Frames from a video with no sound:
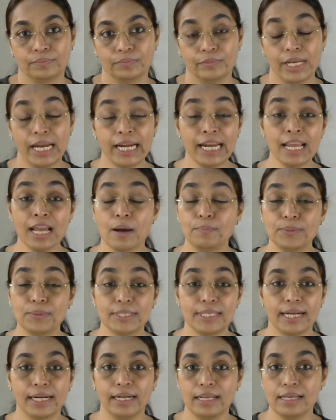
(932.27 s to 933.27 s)
getting
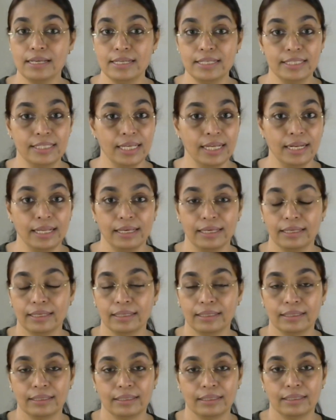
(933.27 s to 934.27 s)
upset easily,
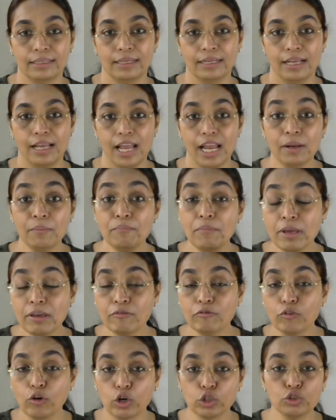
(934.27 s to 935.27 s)
and be
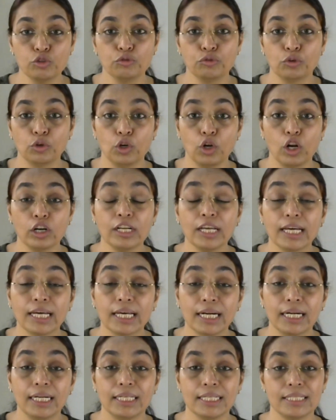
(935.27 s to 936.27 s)
watchful on
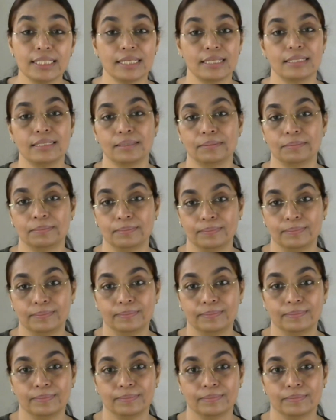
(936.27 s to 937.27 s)
criticism
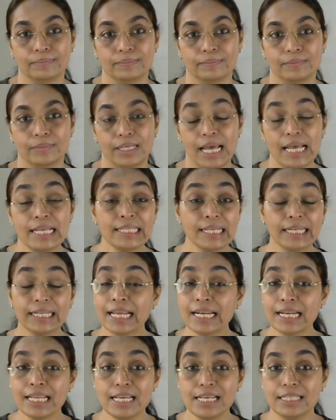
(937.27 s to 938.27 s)
as it
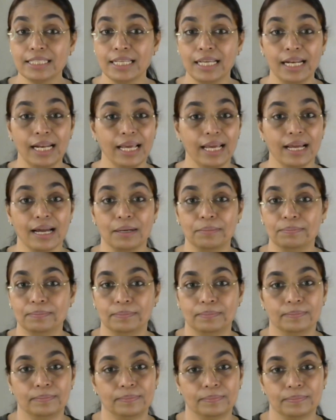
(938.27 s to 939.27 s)
can easily come.
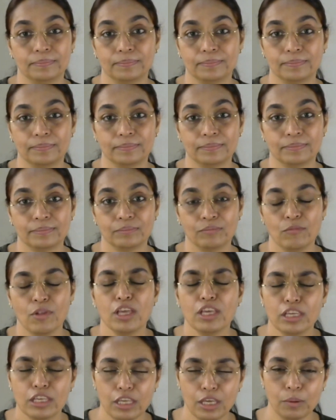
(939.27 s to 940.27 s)

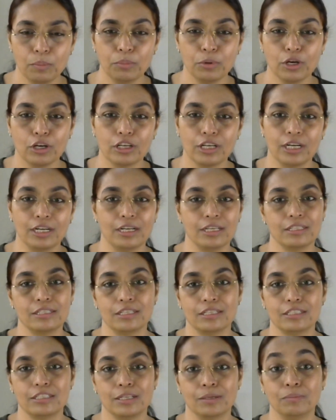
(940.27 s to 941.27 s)
Keep your
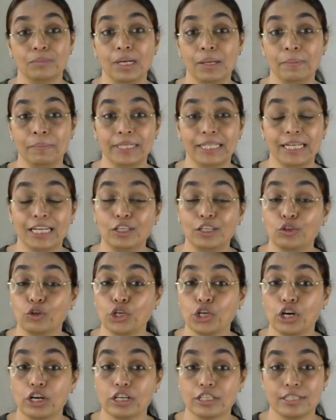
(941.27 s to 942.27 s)
criticism limited to
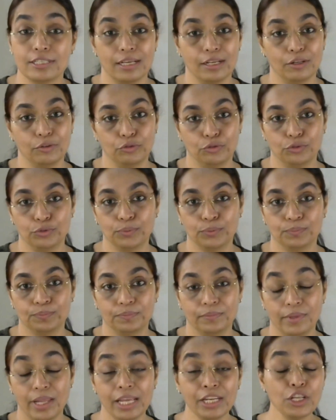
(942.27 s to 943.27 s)
yourself
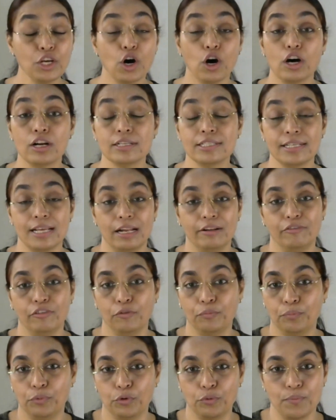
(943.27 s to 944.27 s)
and your self
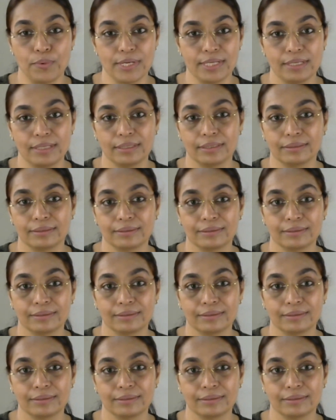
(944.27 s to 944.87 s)
improvement.